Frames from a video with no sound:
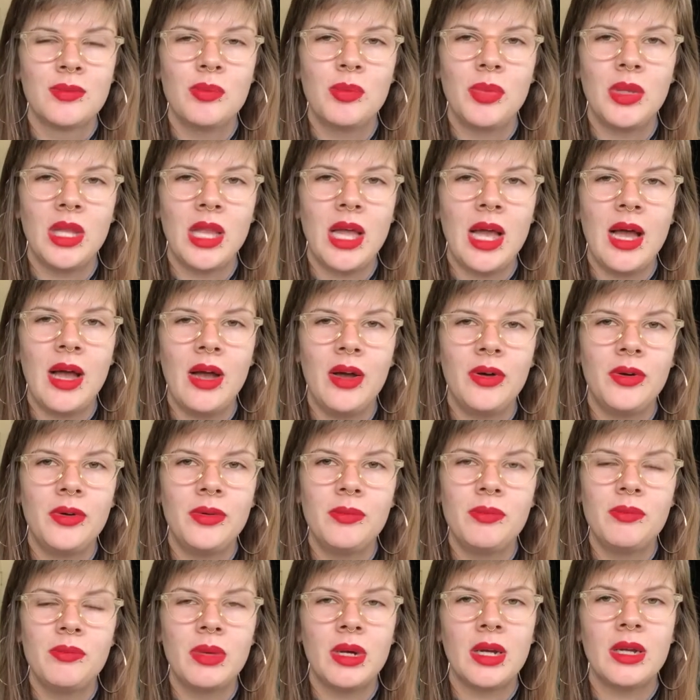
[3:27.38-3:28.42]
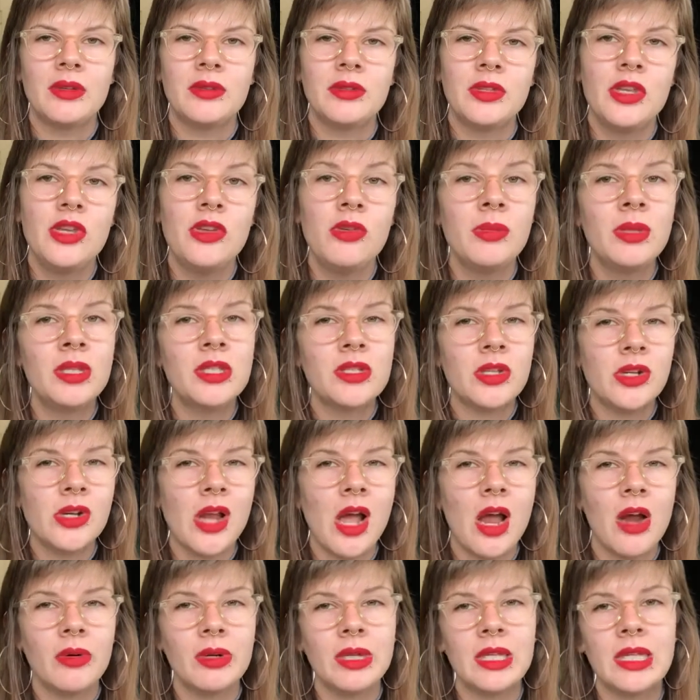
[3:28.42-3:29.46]
plow, but humans are
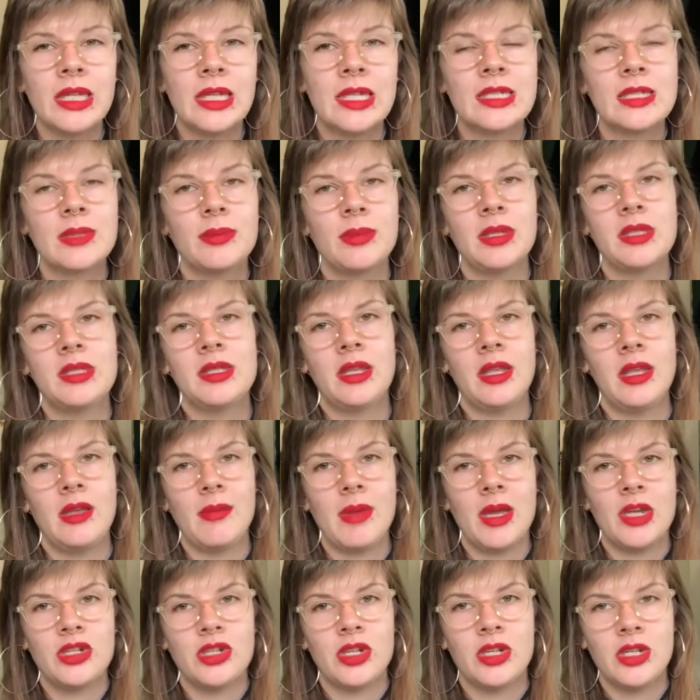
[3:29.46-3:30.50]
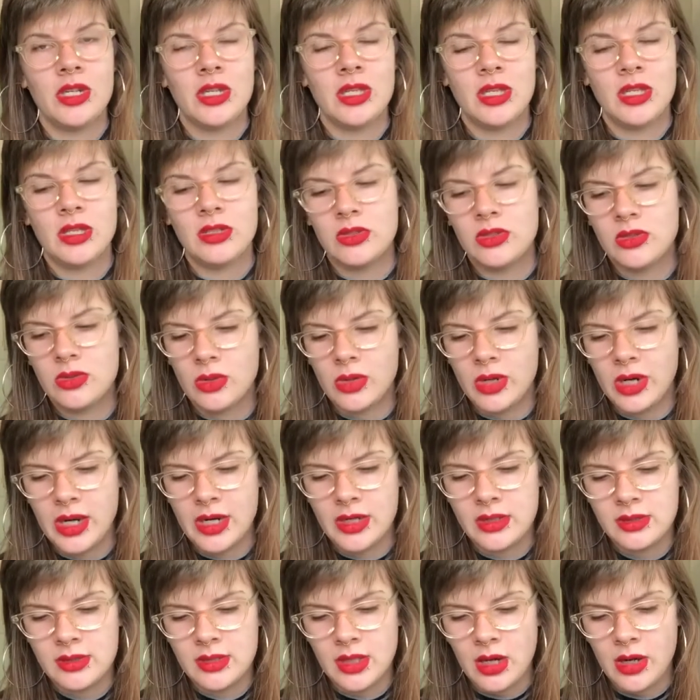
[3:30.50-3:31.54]
not really explicitly mentioned in this story.
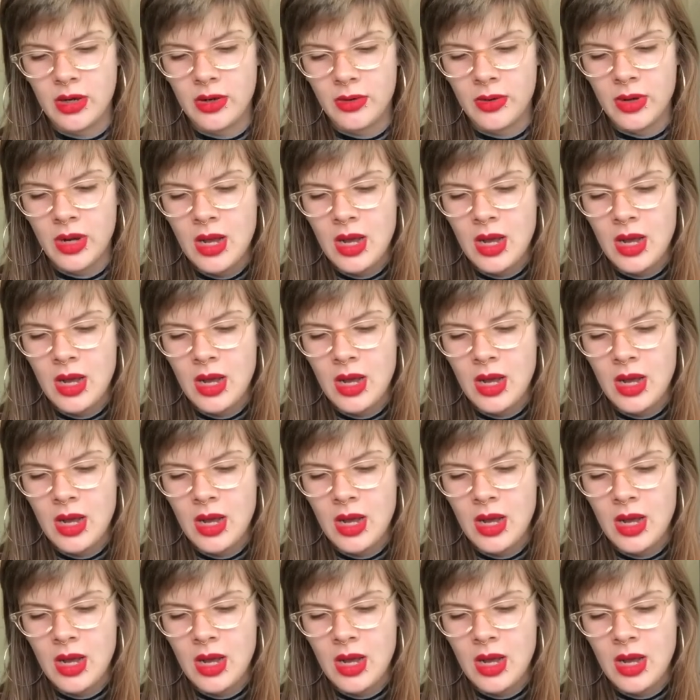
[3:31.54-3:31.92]
So